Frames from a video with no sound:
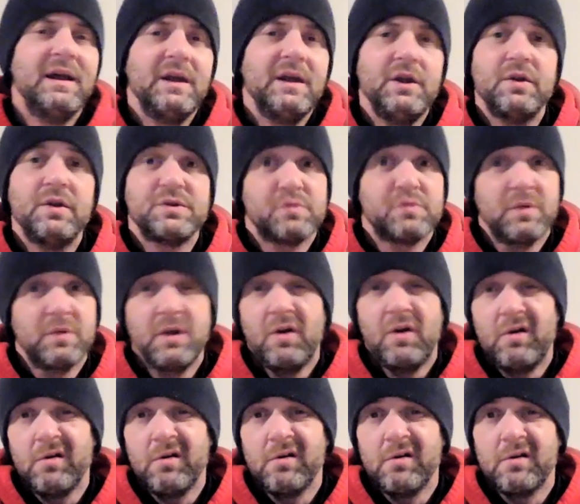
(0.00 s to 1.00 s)
It's really
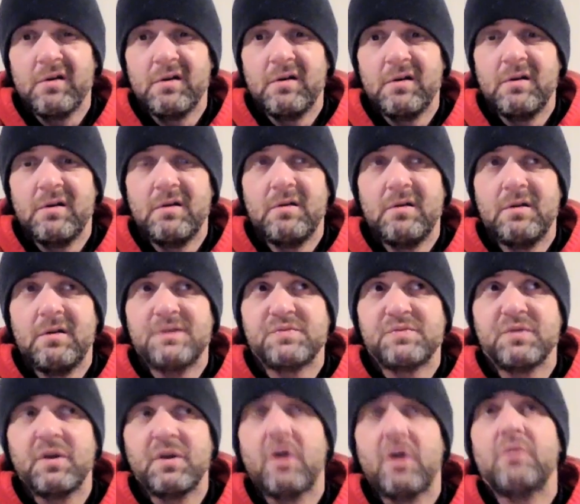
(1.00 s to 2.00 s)
hard. It's
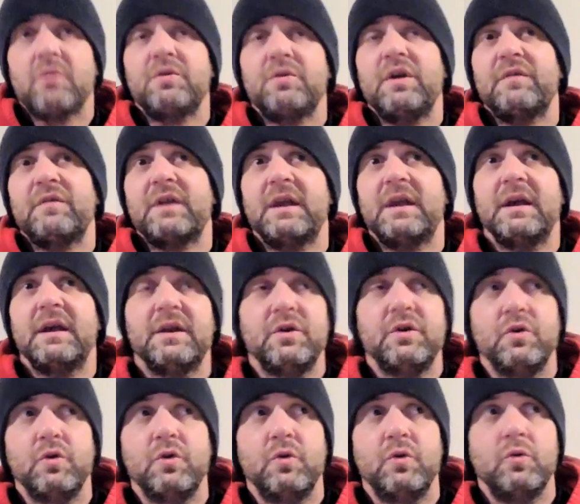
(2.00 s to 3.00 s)
really hard when you have a kid
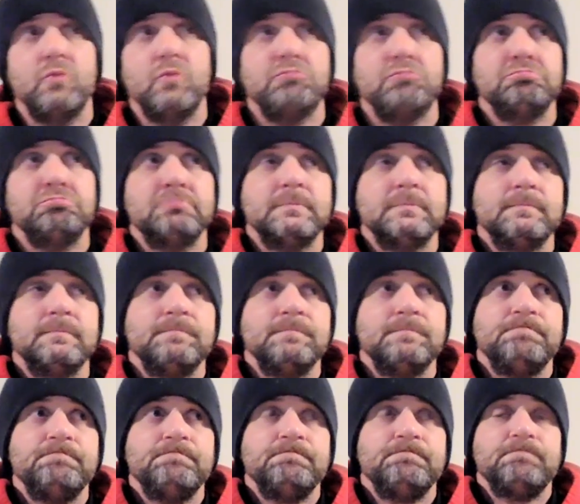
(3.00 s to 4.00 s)
who
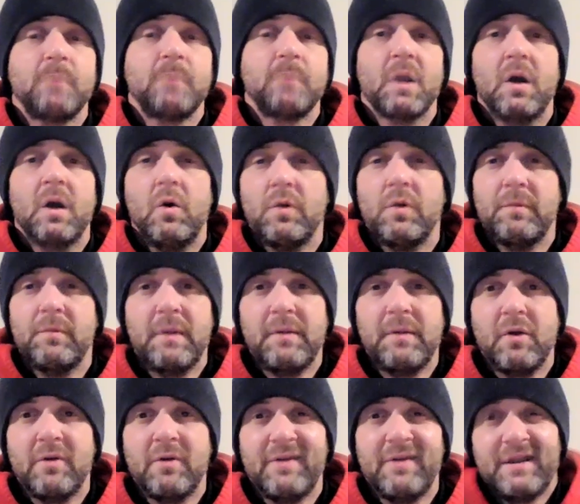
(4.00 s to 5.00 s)

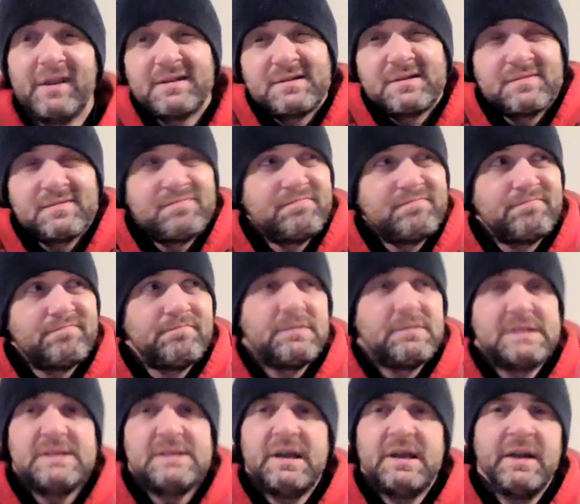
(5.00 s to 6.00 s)
only takes
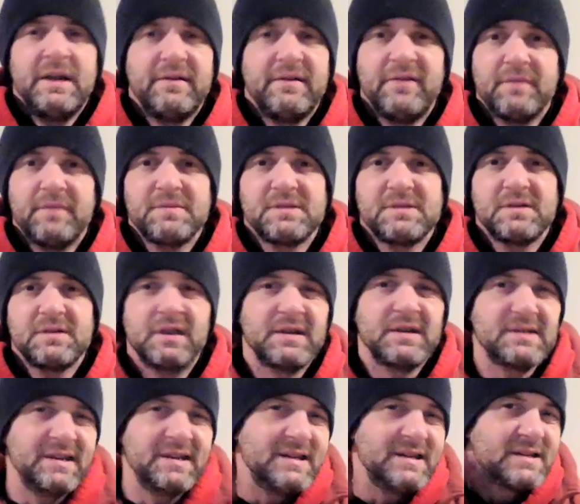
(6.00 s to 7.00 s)
10 attempts in a
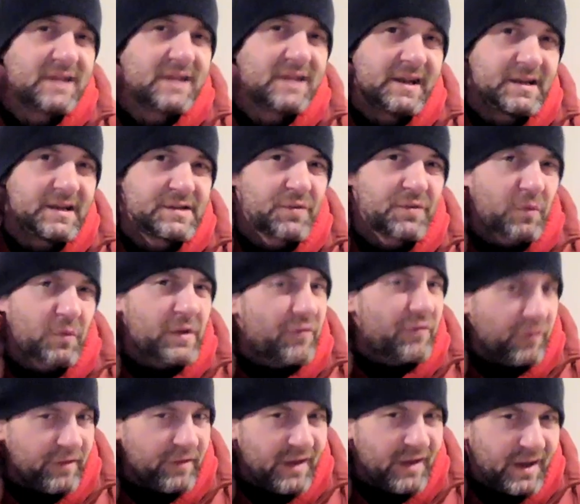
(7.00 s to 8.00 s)
season and he's 3
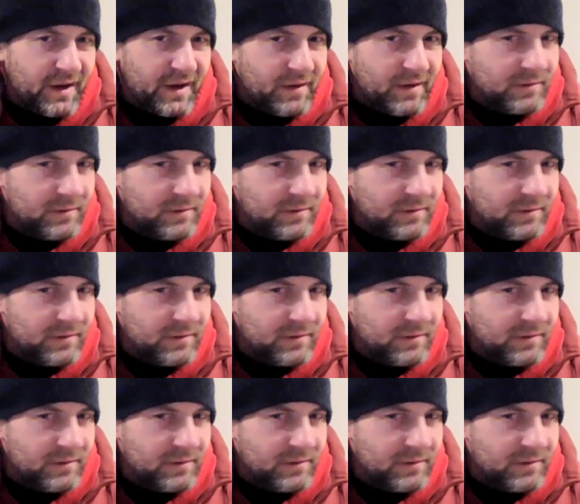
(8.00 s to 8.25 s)
for 10.